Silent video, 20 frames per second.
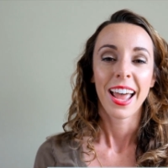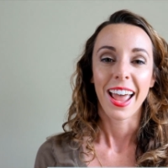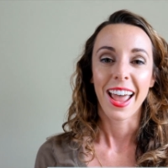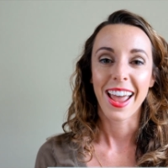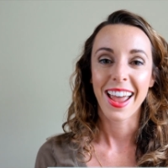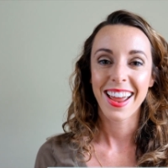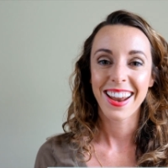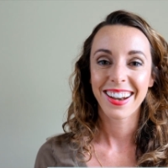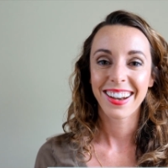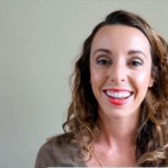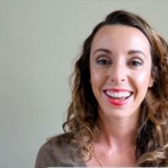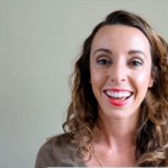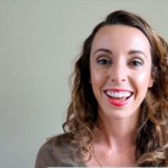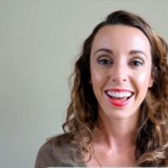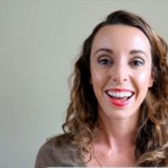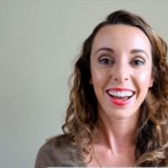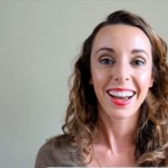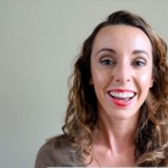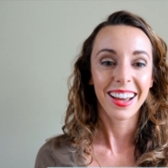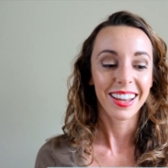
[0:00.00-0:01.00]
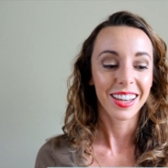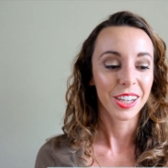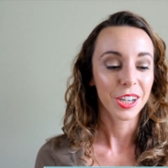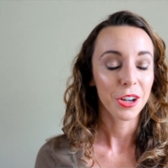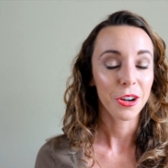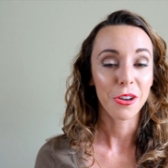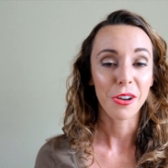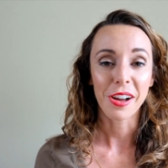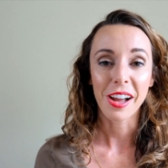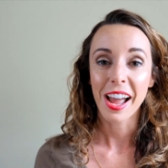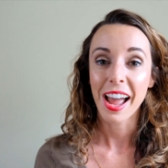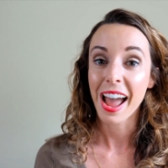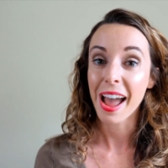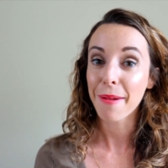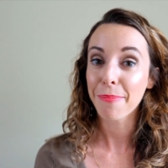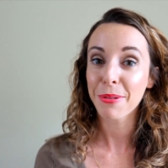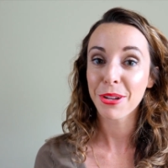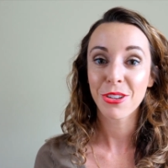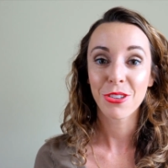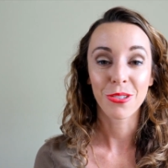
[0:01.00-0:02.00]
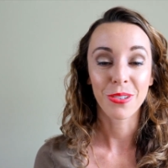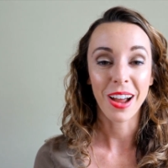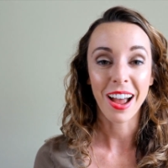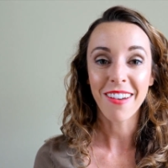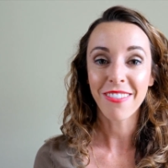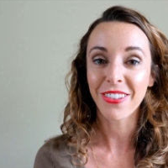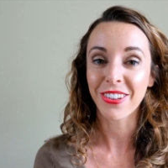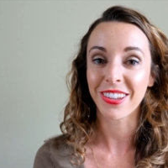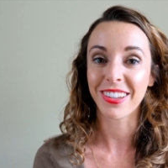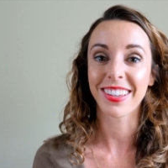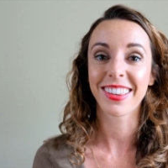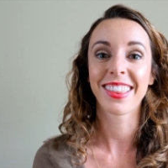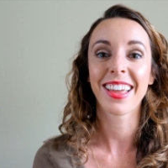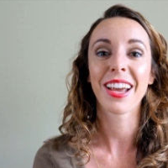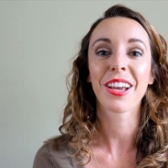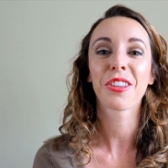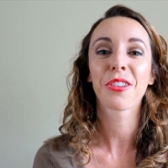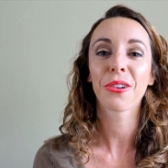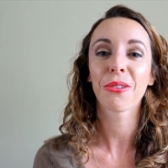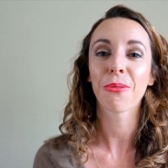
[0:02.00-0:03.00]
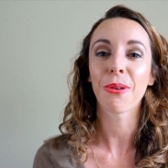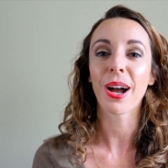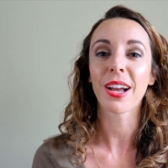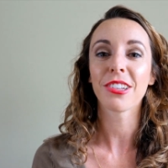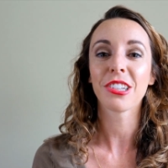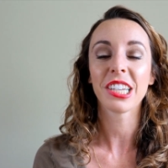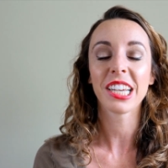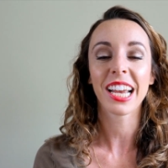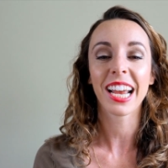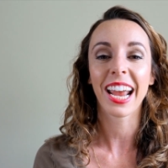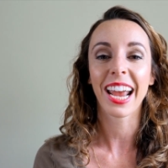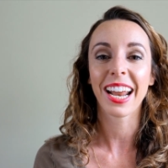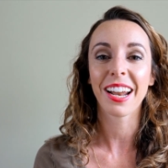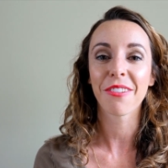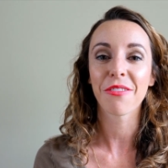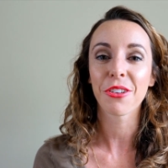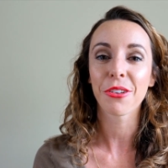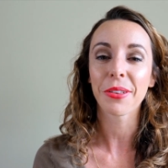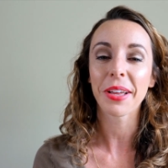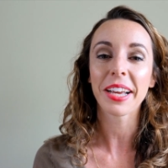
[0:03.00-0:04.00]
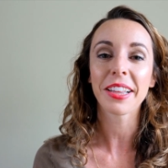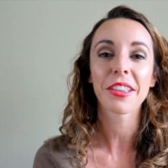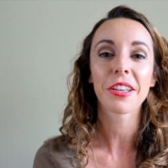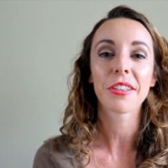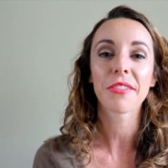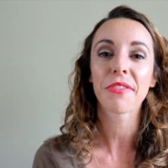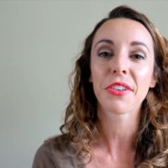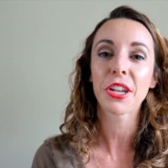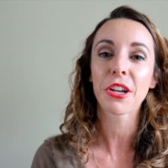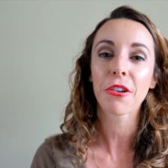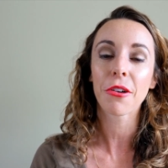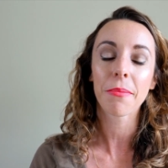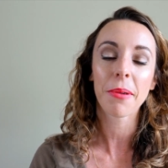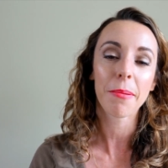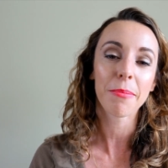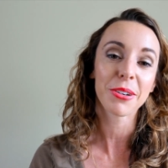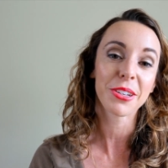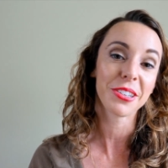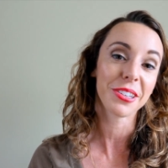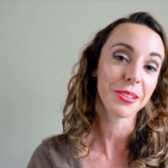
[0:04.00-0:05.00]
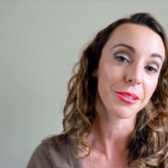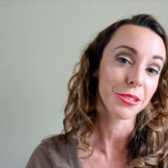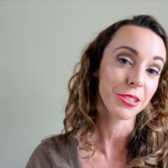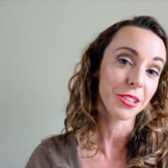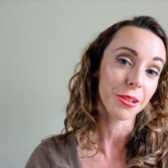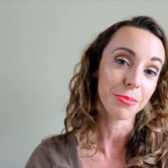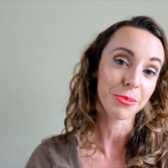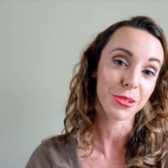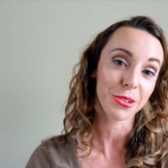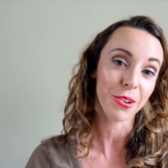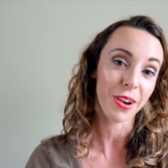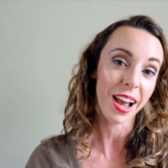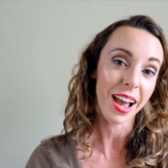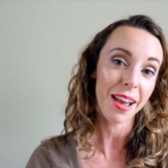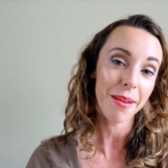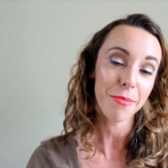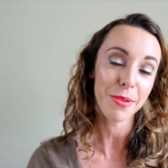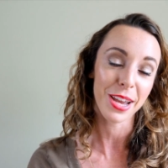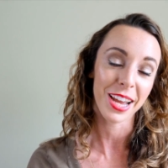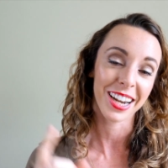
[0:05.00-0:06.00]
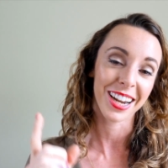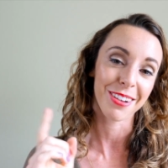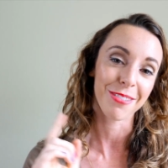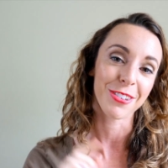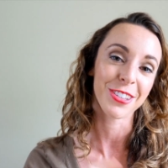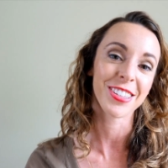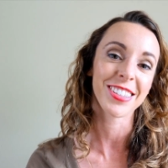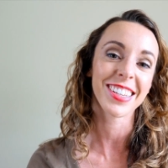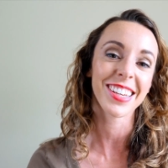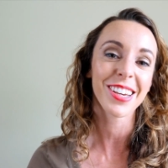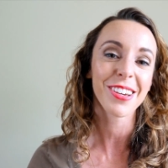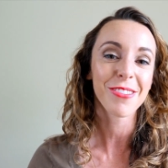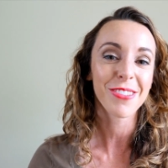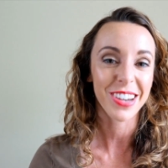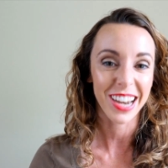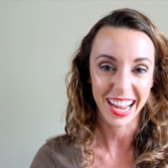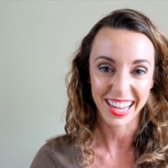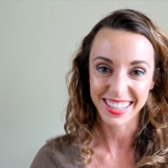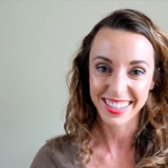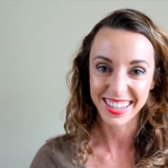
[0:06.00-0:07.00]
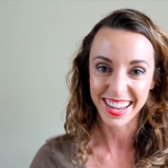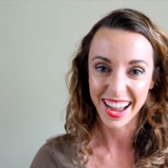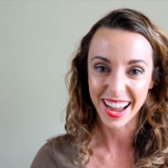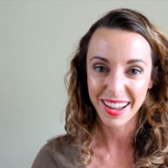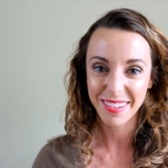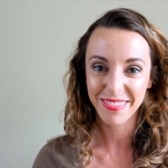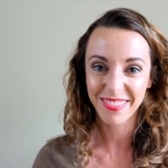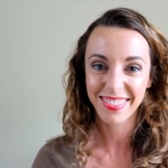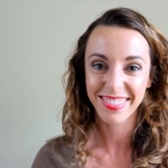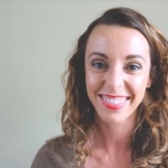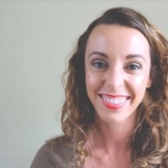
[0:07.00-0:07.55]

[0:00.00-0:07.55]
And, uh, you know, happy travels. Thanks for watching. And if you like this video, remember to subscribe and I will see you next time.